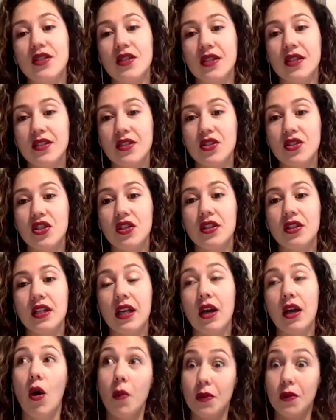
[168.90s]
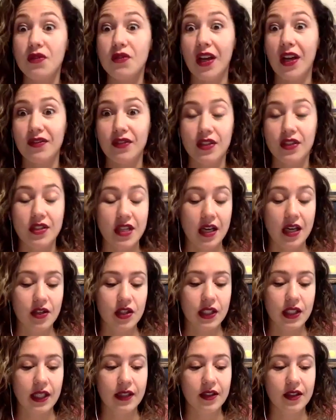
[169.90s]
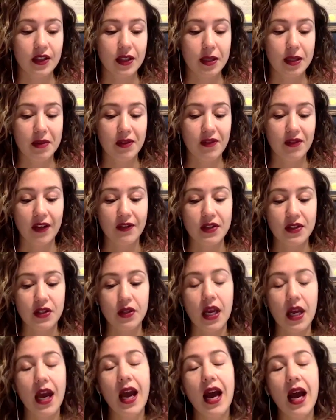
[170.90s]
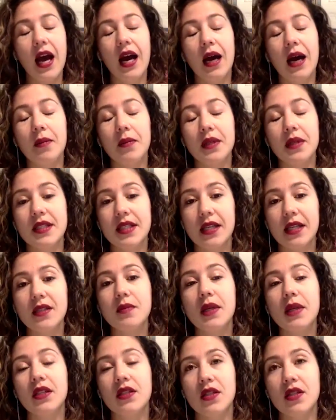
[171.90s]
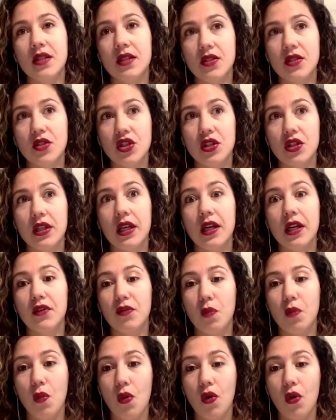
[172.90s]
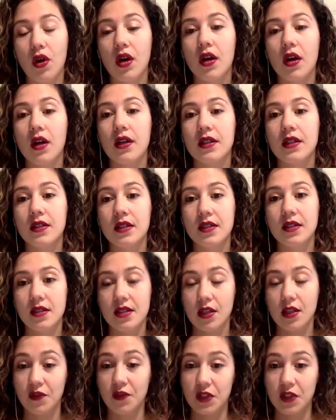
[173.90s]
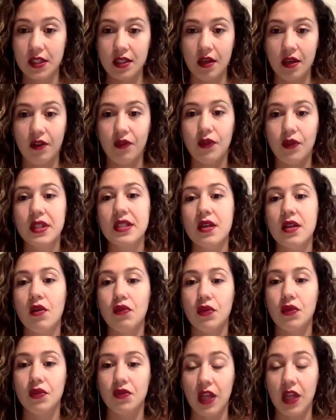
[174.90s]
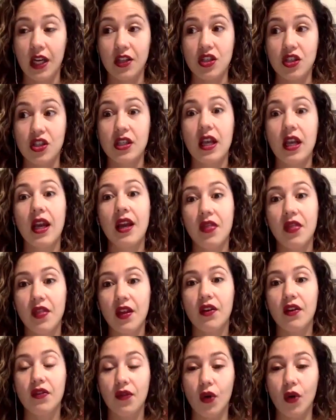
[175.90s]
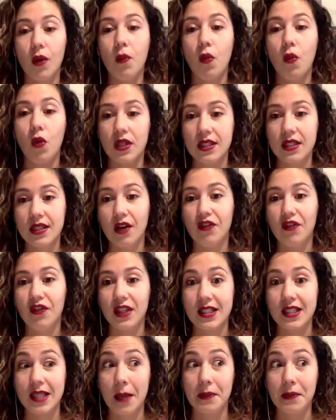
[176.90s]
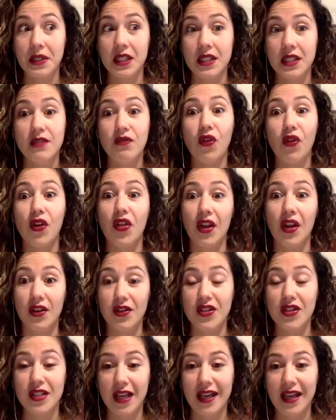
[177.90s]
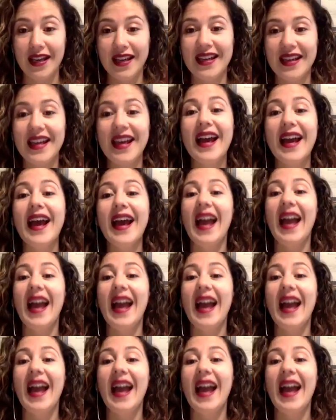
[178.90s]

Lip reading: this journey. Almost 5 years, actually. They're going to be five soon. Sent me into this journey of more self discovery, self reflection, and therefore more self acceptance for their sake and